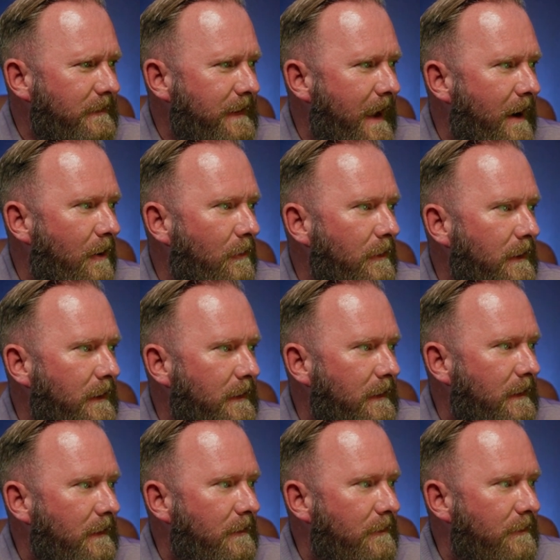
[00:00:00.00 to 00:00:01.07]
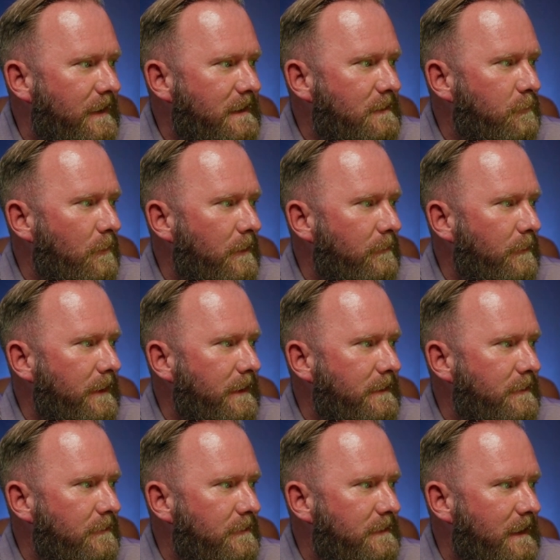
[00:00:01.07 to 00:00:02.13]
now this would
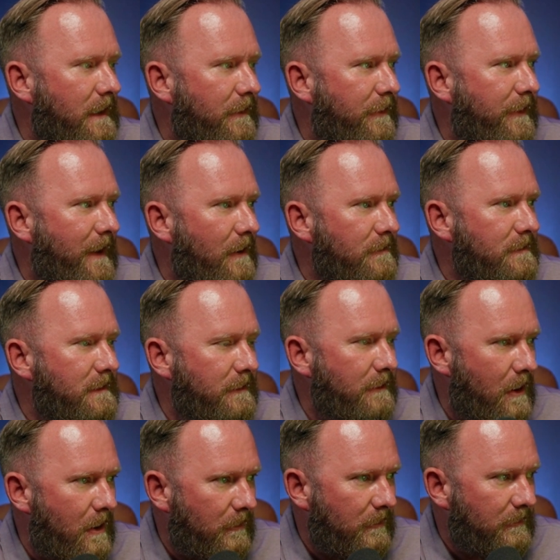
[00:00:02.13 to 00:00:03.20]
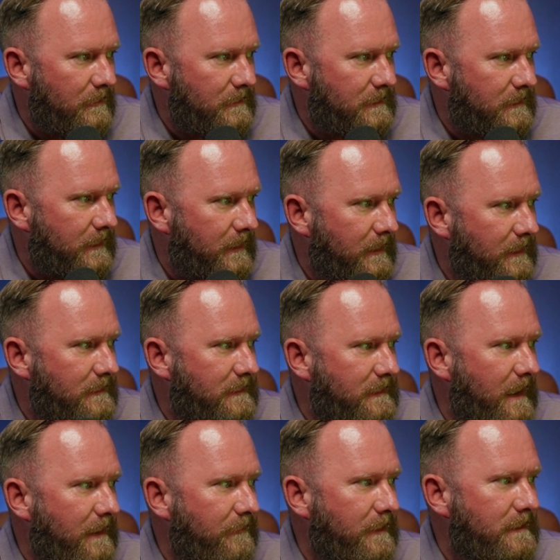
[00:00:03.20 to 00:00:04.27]
reduce $1,000 in
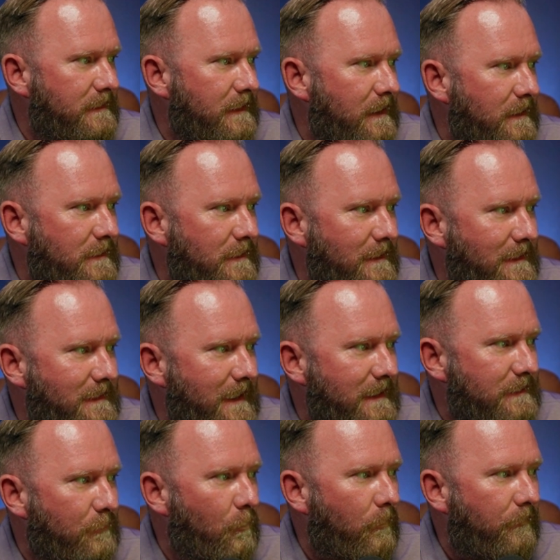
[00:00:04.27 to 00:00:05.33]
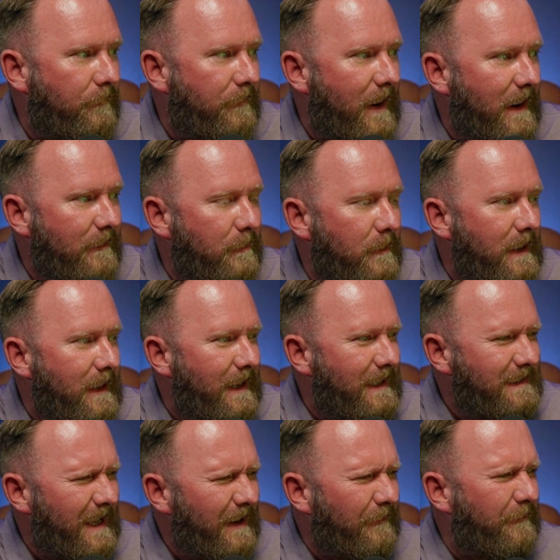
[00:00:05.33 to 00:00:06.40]
savings to the state's
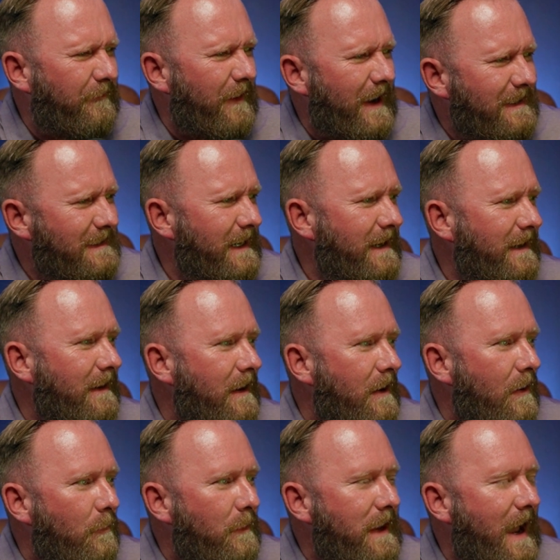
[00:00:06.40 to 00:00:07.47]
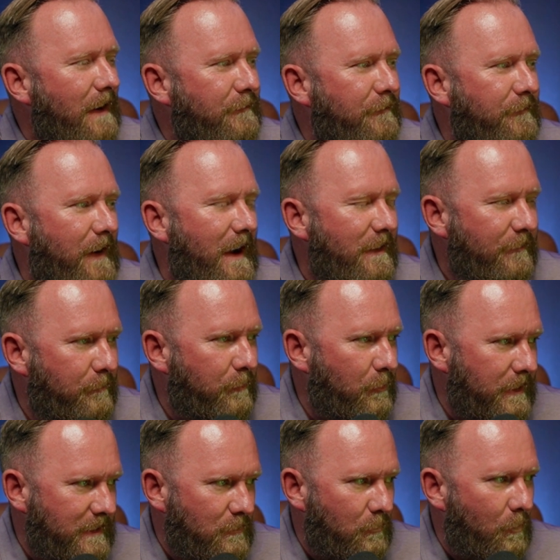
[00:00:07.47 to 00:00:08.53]
Is that fascinating? We have
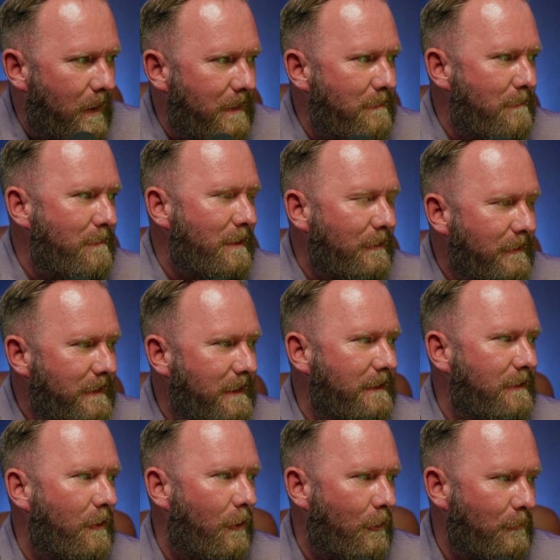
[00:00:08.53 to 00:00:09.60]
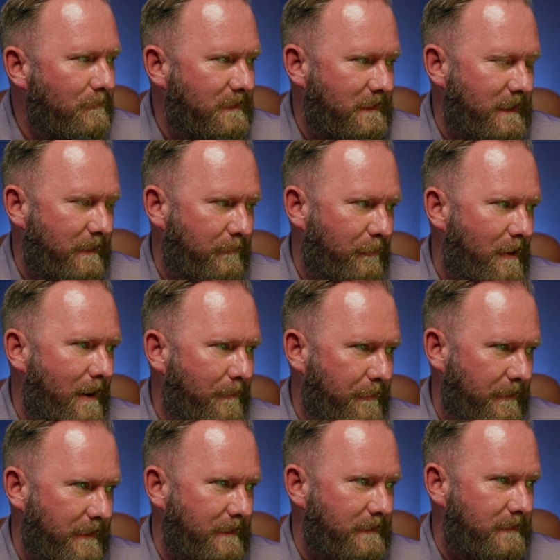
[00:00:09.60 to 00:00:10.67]
5.1 million homestead
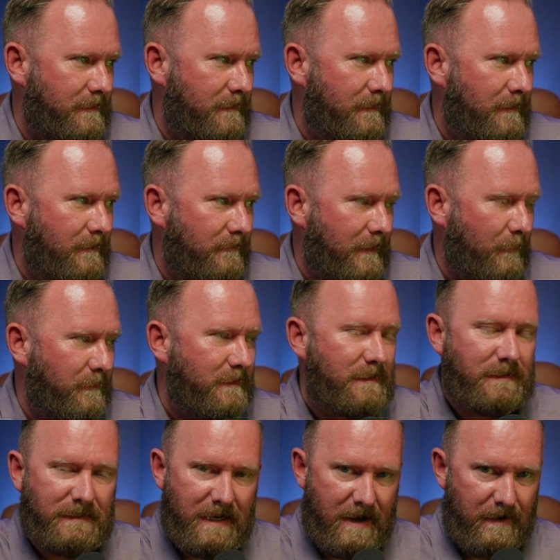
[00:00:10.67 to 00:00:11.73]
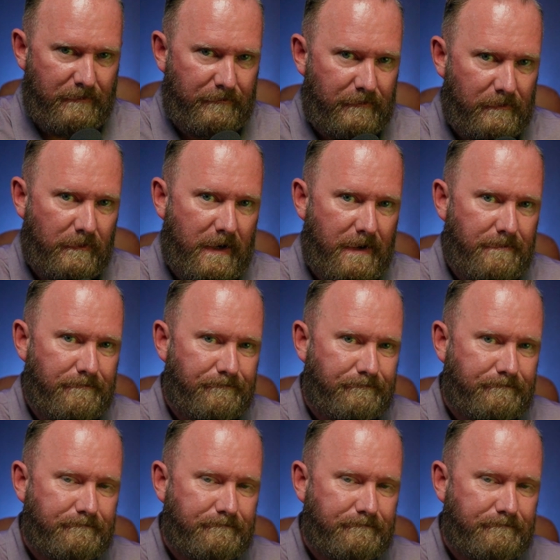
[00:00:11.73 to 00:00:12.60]
properties that would save. Okay.